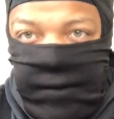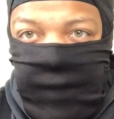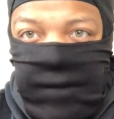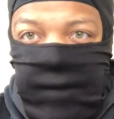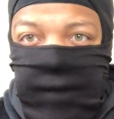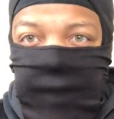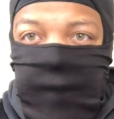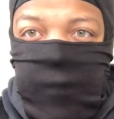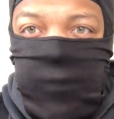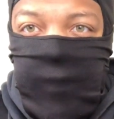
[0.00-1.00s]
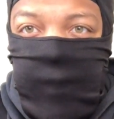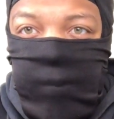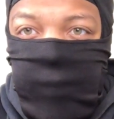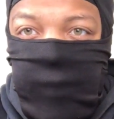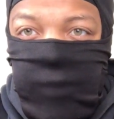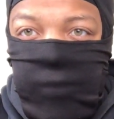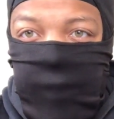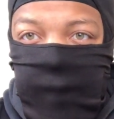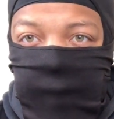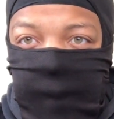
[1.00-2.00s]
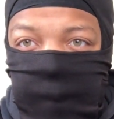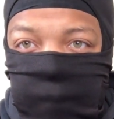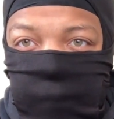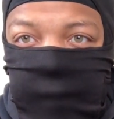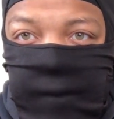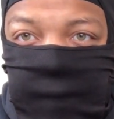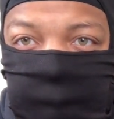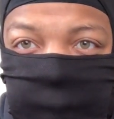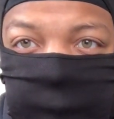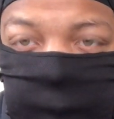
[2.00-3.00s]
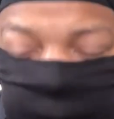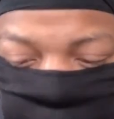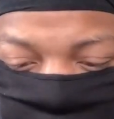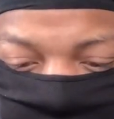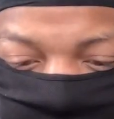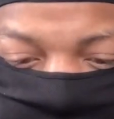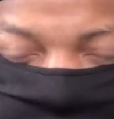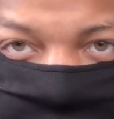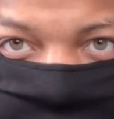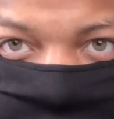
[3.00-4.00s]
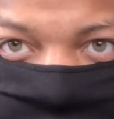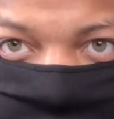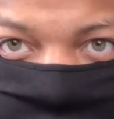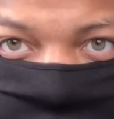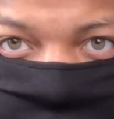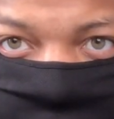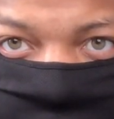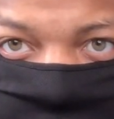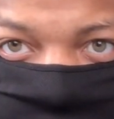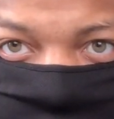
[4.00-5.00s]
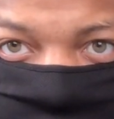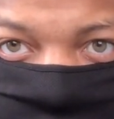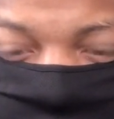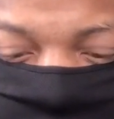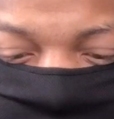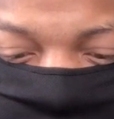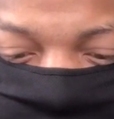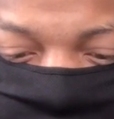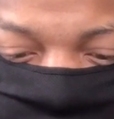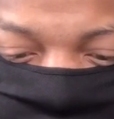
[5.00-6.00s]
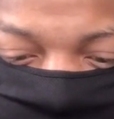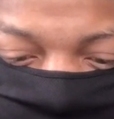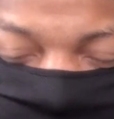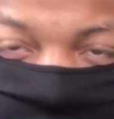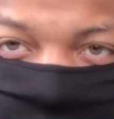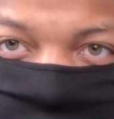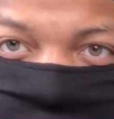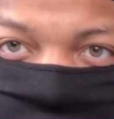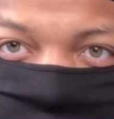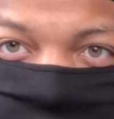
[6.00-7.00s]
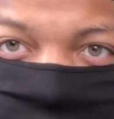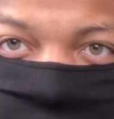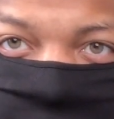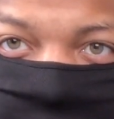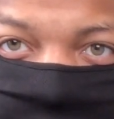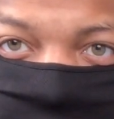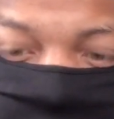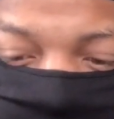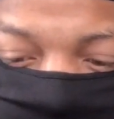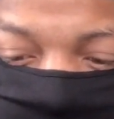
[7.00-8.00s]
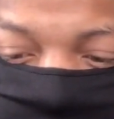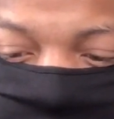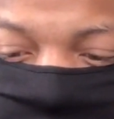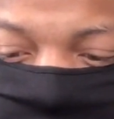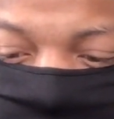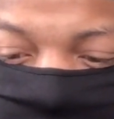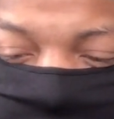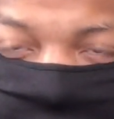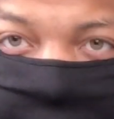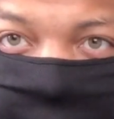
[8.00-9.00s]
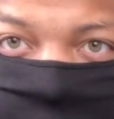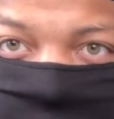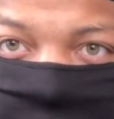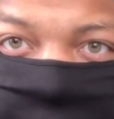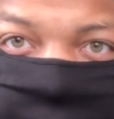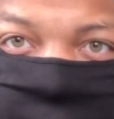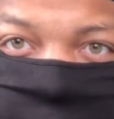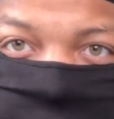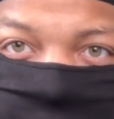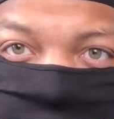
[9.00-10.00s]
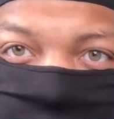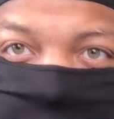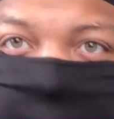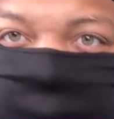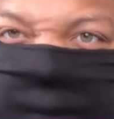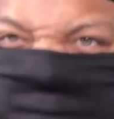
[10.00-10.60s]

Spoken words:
testing it, I was pulling the trigger, right? It was like boom, and then sometimes the trigger wouldn't even pull. Like it would get right here, and it would be like super hard to pull out,